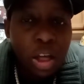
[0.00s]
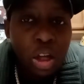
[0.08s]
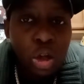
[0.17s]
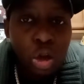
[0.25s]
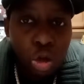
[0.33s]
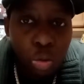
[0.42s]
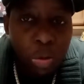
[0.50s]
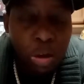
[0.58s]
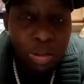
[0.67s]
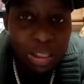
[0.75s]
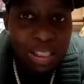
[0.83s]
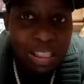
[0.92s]
you
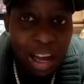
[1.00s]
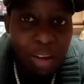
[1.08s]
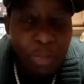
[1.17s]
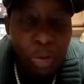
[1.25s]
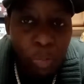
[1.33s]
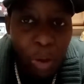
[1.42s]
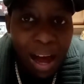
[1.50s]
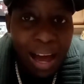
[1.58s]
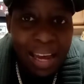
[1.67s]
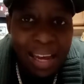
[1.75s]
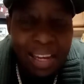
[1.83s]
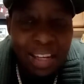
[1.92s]
will discover
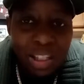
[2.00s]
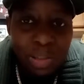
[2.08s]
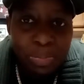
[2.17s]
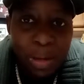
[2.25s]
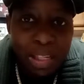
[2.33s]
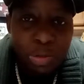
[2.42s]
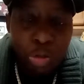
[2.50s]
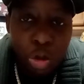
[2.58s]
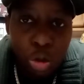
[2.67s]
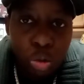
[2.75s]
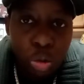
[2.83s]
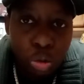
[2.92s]
why it is best for
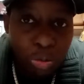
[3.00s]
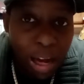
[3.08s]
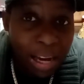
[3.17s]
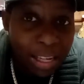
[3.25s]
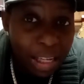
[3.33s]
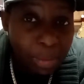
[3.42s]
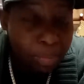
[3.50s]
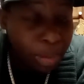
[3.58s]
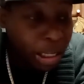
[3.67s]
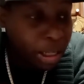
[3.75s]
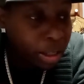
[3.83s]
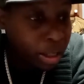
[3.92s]
you to not eat
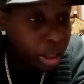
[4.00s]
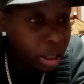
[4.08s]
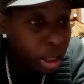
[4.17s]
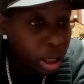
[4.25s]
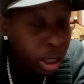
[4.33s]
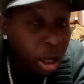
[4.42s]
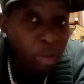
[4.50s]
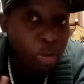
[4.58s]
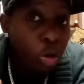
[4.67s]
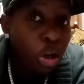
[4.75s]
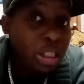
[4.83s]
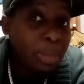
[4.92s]
meat. Of
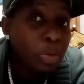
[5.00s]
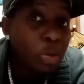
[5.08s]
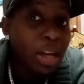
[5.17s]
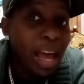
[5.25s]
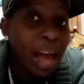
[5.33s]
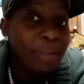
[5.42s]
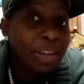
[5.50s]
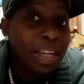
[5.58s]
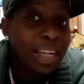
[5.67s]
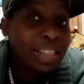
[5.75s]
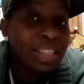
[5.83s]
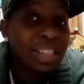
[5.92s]
course, I'm going to
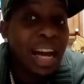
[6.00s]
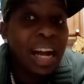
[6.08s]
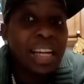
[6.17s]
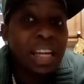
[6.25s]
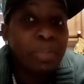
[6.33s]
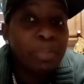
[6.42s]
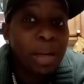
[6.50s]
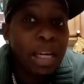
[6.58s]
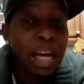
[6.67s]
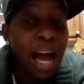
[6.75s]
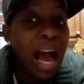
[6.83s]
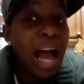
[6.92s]
advocate to not eat
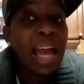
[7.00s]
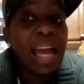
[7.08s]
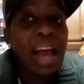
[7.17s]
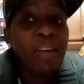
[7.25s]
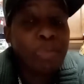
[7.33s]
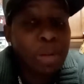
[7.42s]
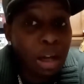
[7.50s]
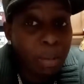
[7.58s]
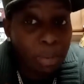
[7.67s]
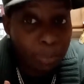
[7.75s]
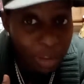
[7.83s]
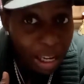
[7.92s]
meat. I have
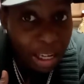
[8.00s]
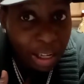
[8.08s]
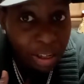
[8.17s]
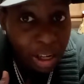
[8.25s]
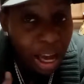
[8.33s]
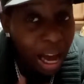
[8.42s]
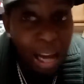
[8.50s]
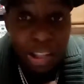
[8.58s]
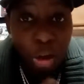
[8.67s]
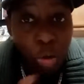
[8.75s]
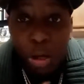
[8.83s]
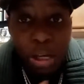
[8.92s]
become a vegan. I
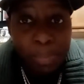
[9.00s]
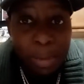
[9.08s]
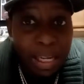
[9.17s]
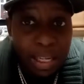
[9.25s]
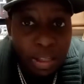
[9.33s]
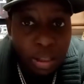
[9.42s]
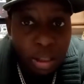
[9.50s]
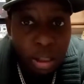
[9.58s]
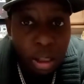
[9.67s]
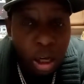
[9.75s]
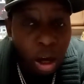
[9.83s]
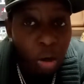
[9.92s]
don't eat meat.
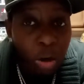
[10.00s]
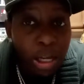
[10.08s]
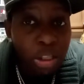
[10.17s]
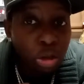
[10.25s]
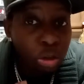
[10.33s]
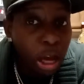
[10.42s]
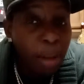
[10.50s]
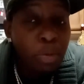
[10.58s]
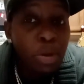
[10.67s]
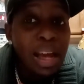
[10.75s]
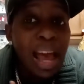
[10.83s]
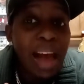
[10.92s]
Okay, so yeah, I'm
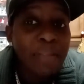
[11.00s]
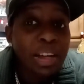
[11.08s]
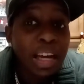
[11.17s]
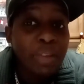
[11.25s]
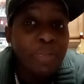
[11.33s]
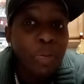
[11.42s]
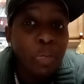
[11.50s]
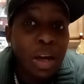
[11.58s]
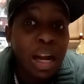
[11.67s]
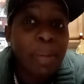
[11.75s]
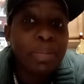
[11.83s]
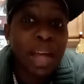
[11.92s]
going to advocate for
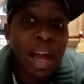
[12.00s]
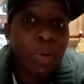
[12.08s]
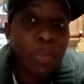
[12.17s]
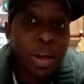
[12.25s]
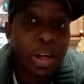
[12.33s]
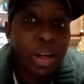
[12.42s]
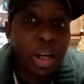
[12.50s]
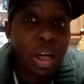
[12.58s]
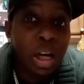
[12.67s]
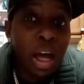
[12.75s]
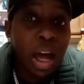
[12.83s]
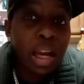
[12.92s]
what I'm down with.
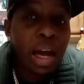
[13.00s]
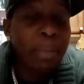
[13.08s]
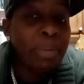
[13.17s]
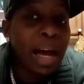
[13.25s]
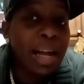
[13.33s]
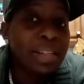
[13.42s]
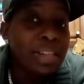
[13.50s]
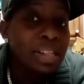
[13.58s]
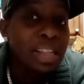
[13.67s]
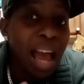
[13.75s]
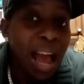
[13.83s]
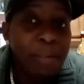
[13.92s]
And I'm not
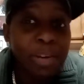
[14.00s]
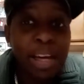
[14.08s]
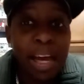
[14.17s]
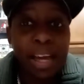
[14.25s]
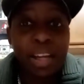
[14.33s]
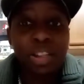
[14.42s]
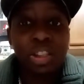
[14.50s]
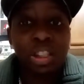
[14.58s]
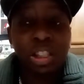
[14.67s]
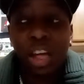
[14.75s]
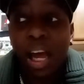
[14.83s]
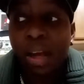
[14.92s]
just advocating,
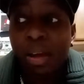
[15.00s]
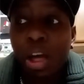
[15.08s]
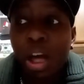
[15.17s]
just like,